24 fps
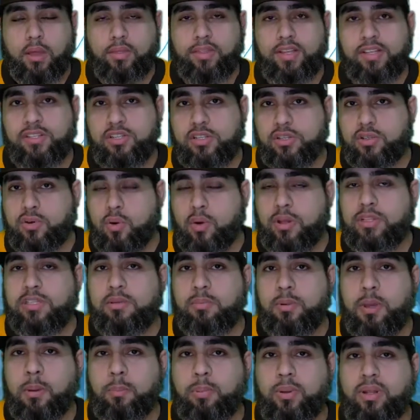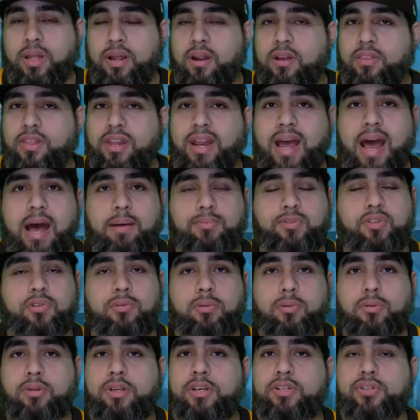This is going to be a player that
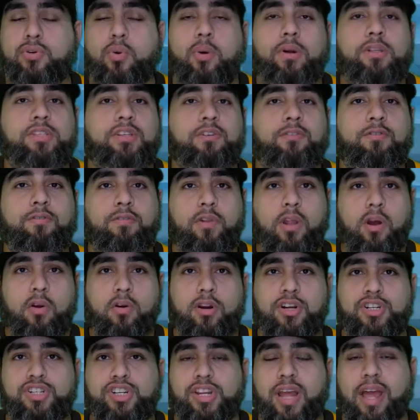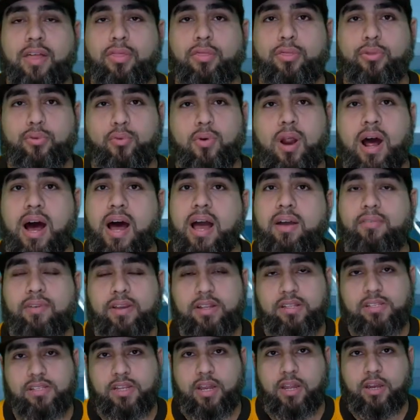absolutely is going to flourish and thrive
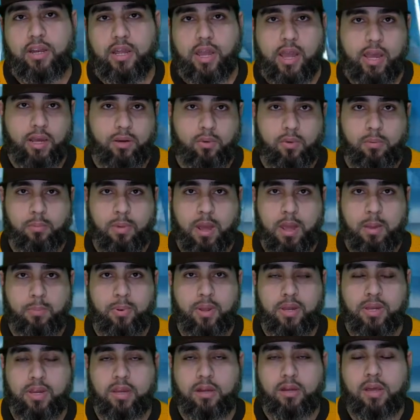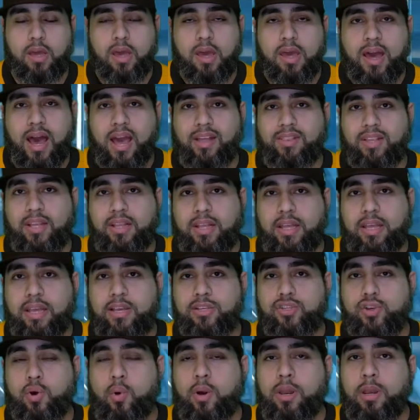in San Diego, in my opinion. I think that
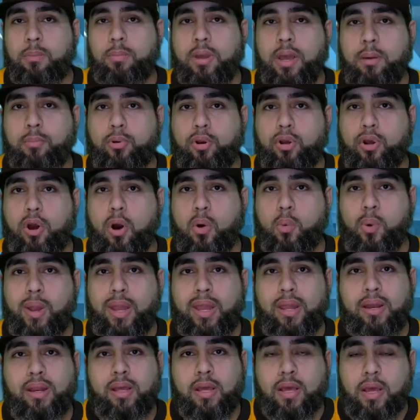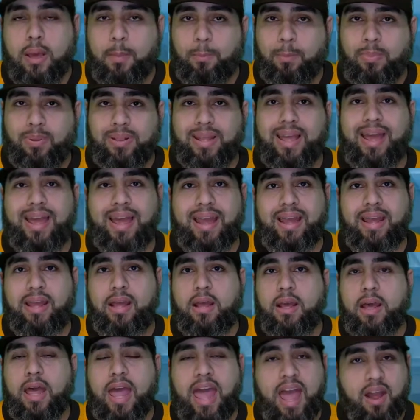he's going to be able to go in, play,
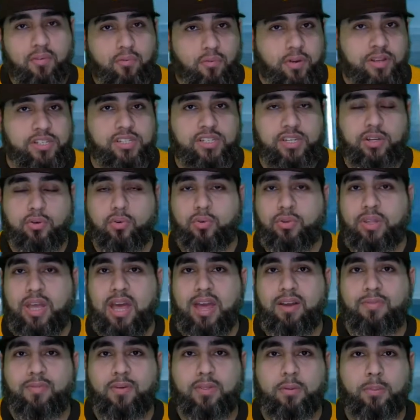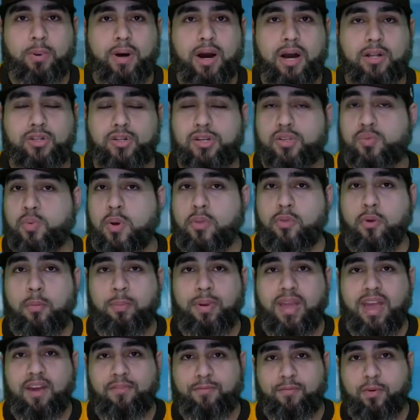every single day for the Padres, whether it
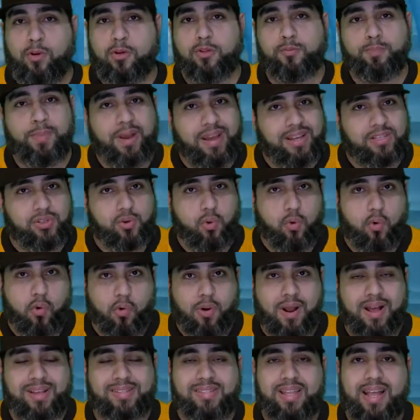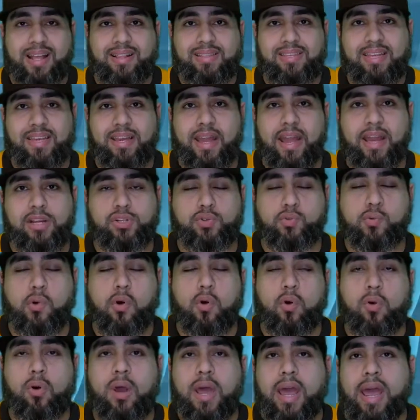be at first base or as that DH
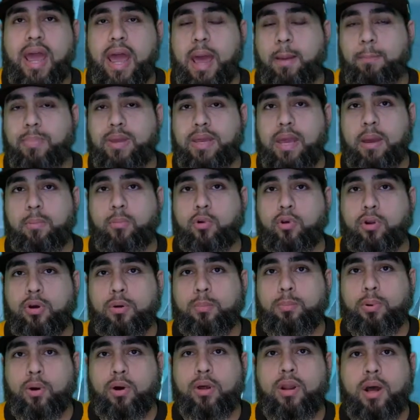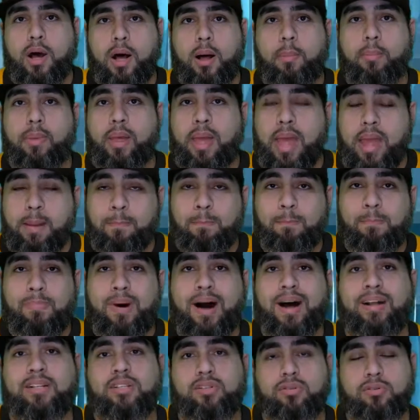role, and be able to put up a
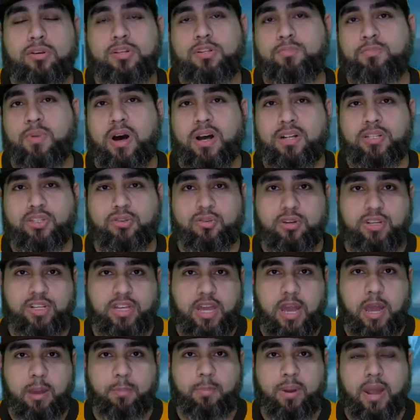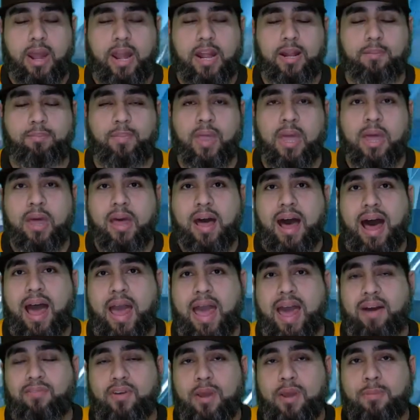monstrous, monstrous campaign. I
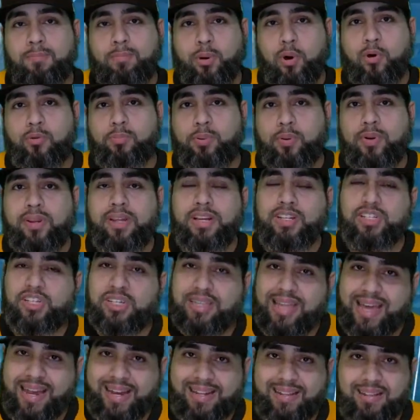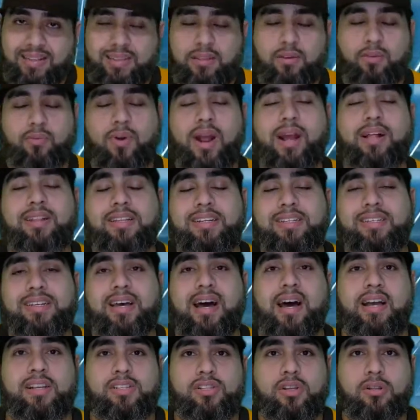have a bold prediction that directly
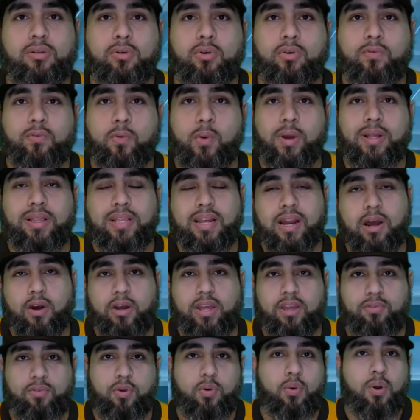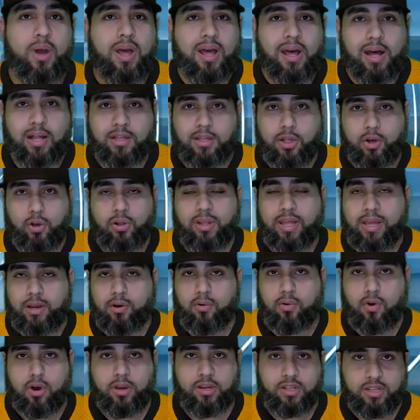ties to Luke Voit that I'll give you a little
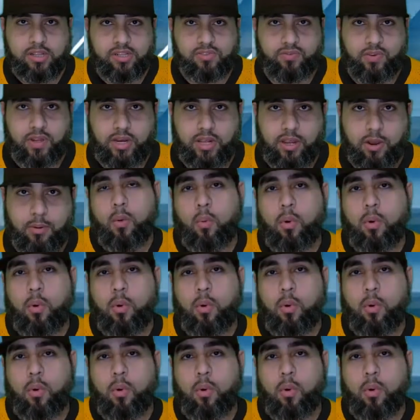later on in this video.